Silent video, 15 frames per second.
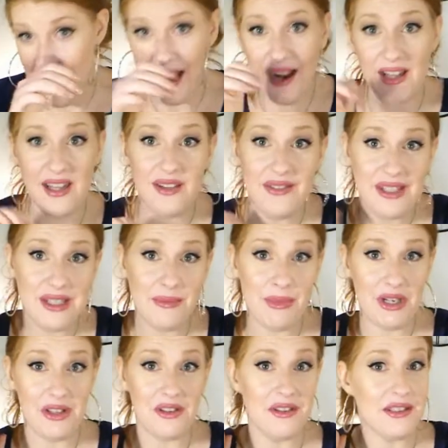I live in the
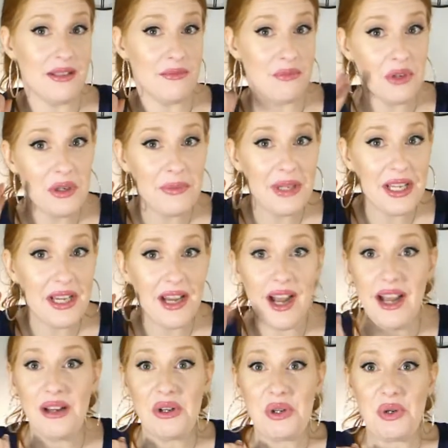middle of suburbia.
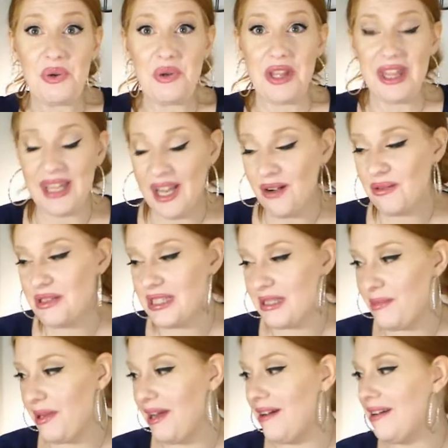I don't know what that was
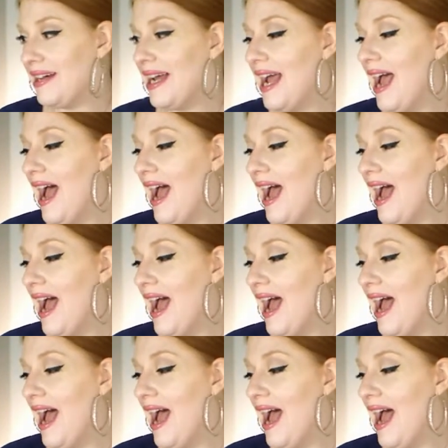about.